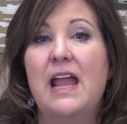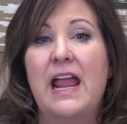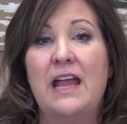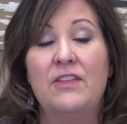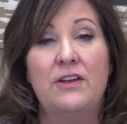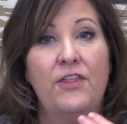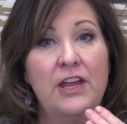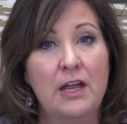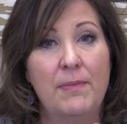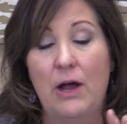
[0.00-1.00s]
and then
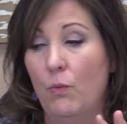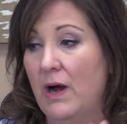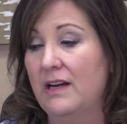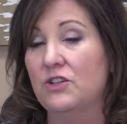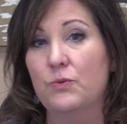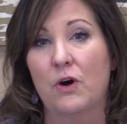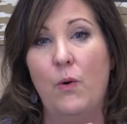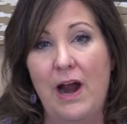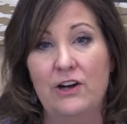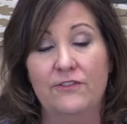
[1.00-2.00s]
think about what is
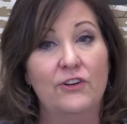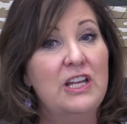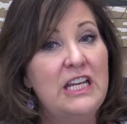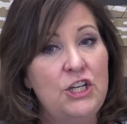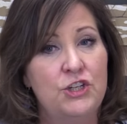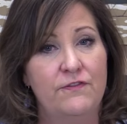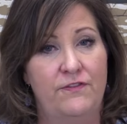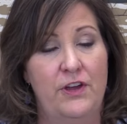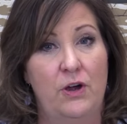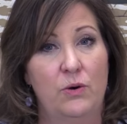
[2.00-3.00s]
required for each
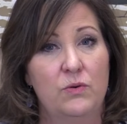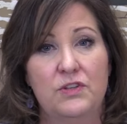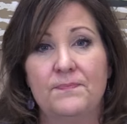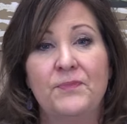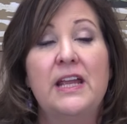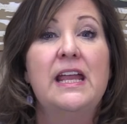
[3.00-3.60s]
of those.